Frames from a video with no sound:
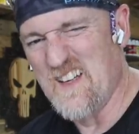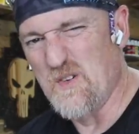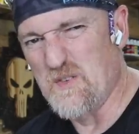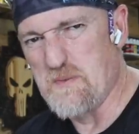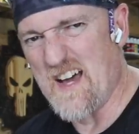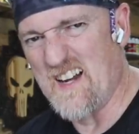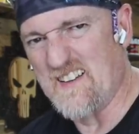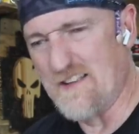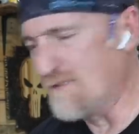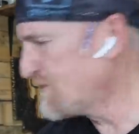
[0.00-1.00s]
It was a bad
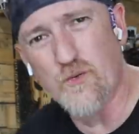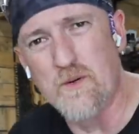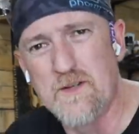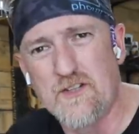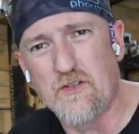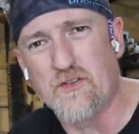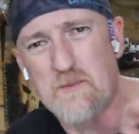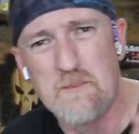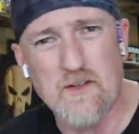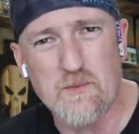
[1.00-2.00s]
idea. So what I'm gonna do is I'm
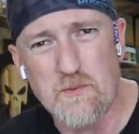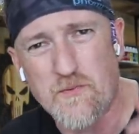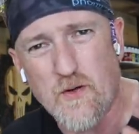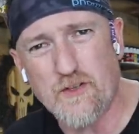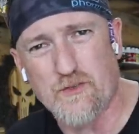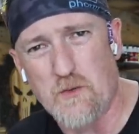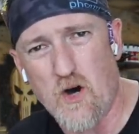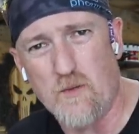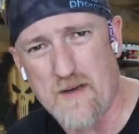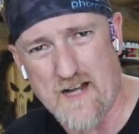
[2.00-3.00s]
gonna mix up a very
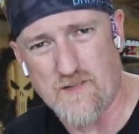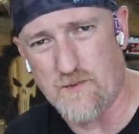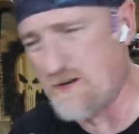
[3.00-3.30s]
small batch of